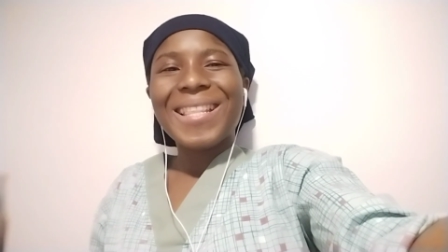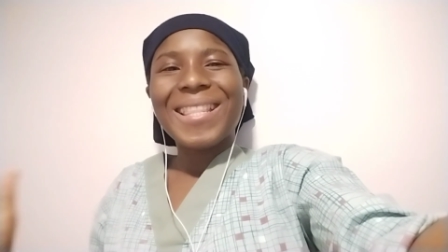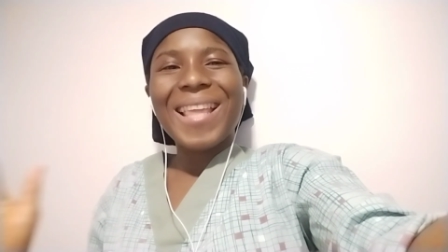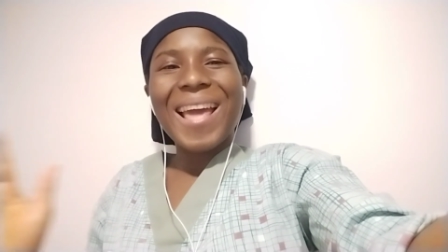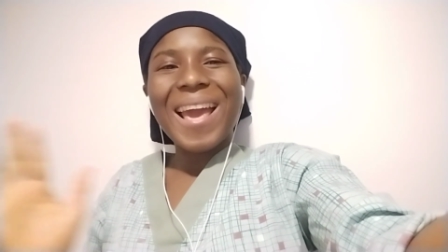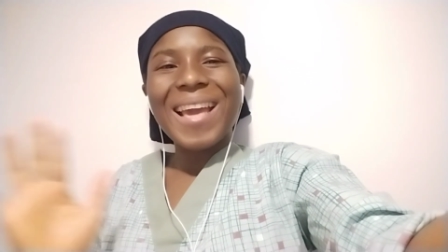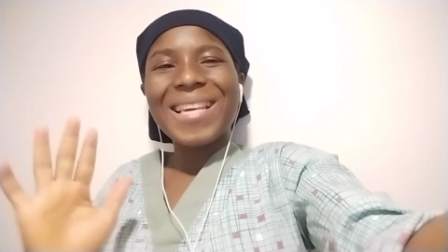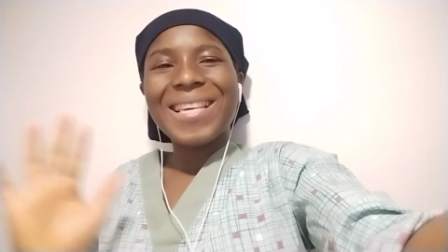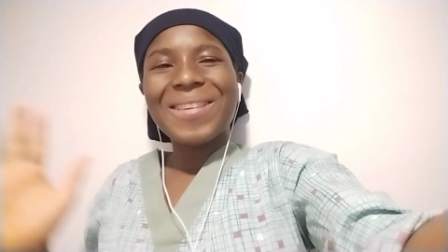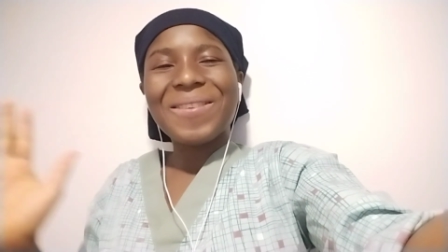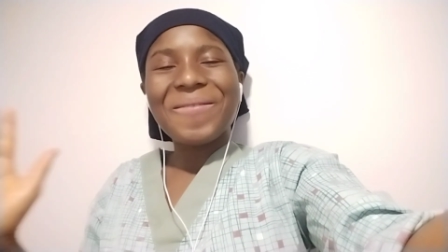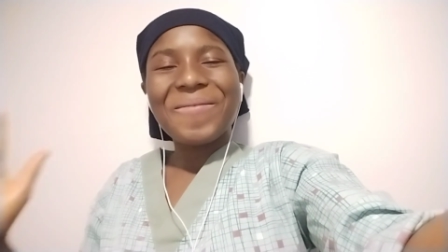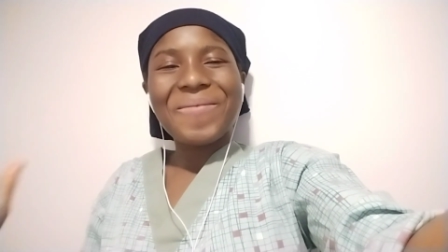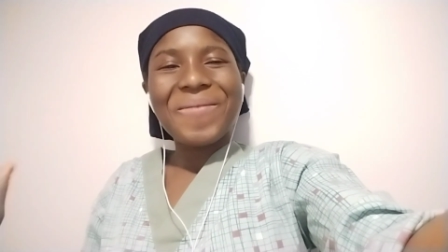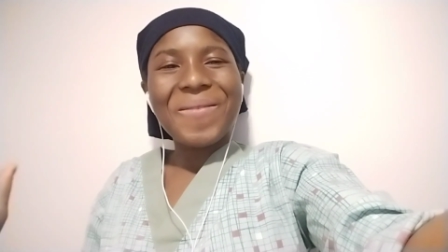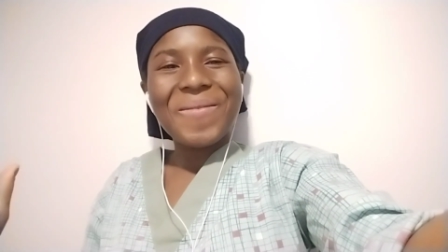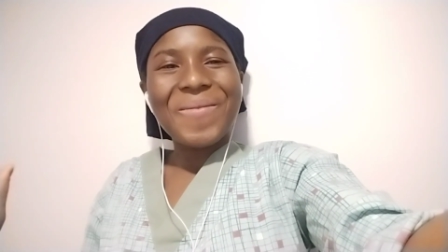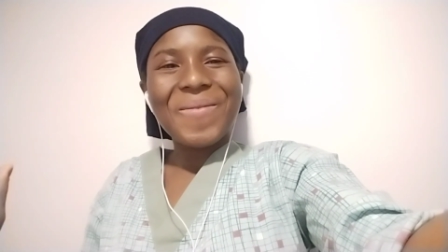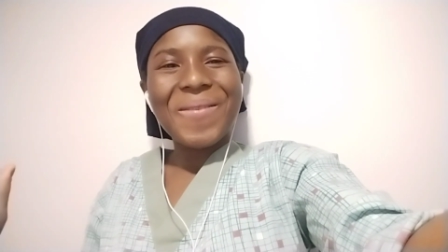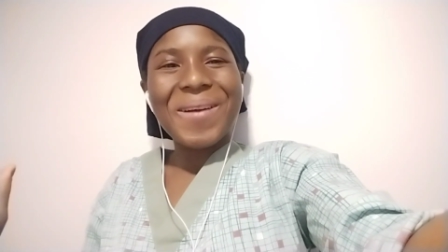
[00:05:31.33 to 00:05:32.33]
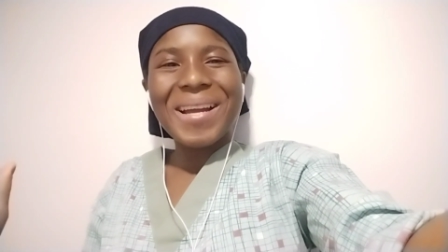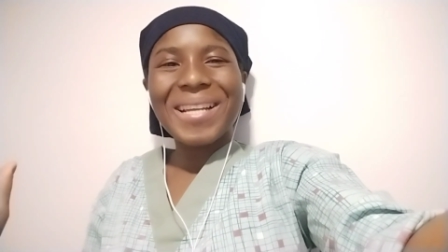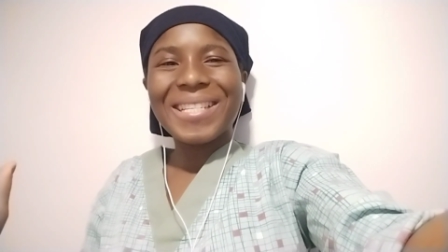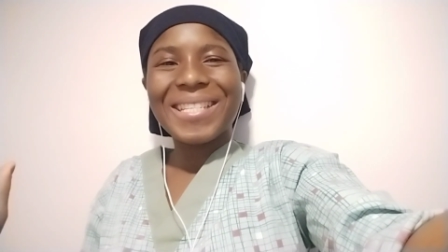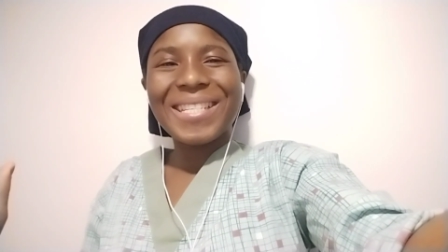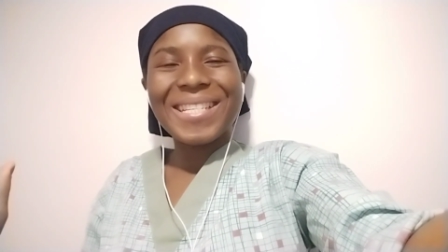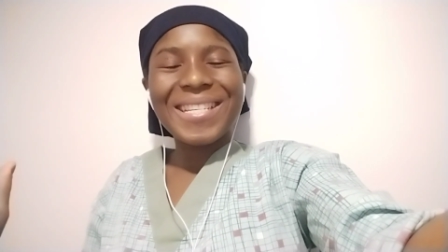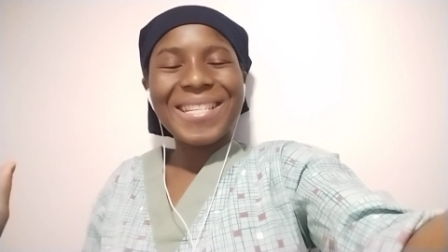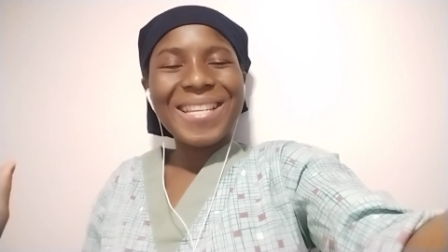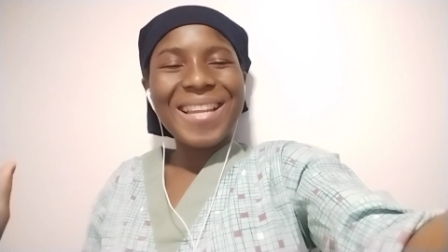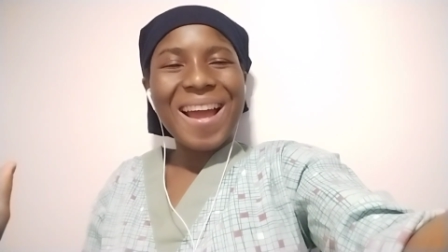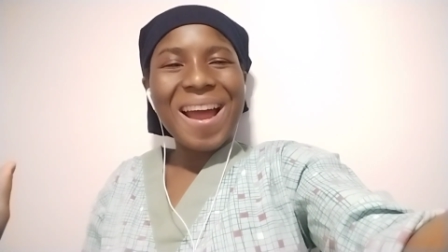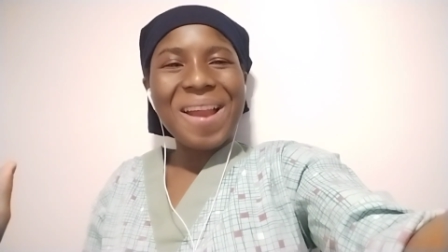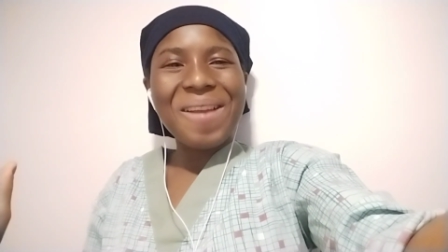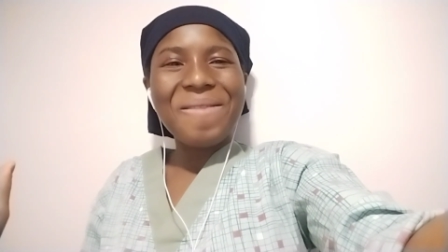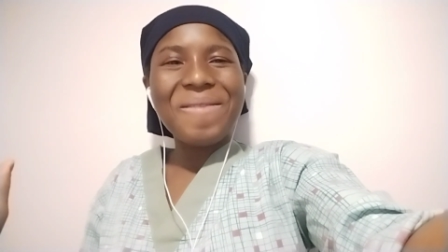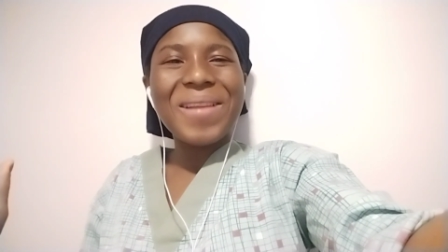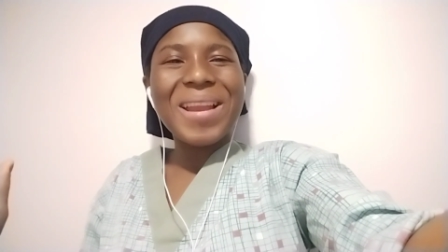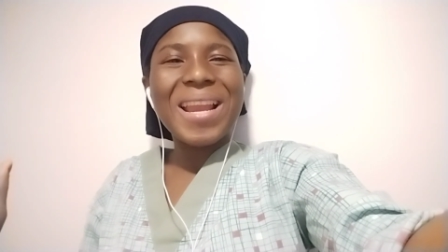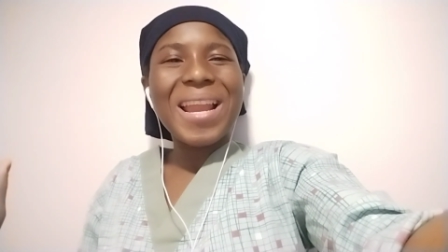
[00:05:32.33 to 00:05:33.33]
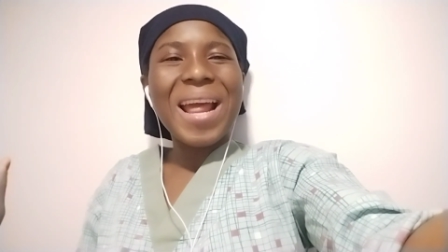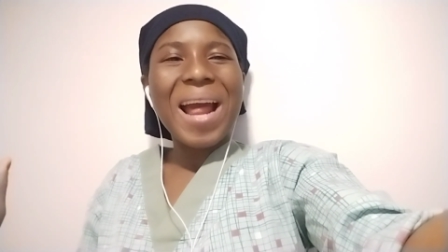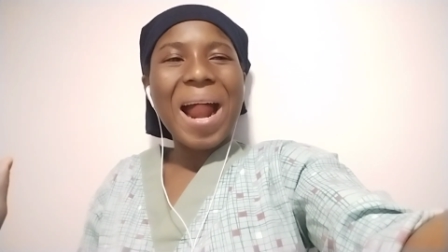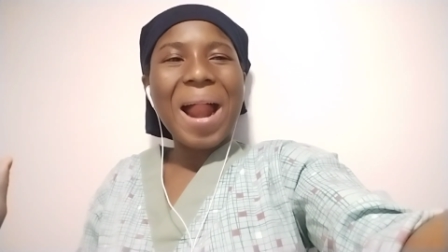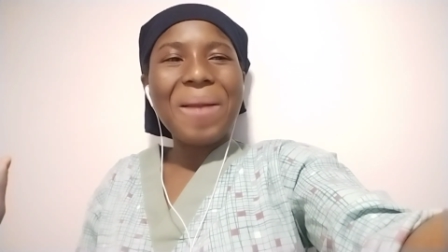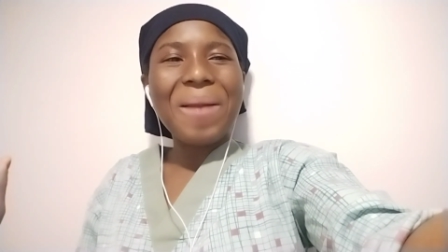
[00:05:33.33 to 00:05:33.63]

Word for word: Thank you for watching. I really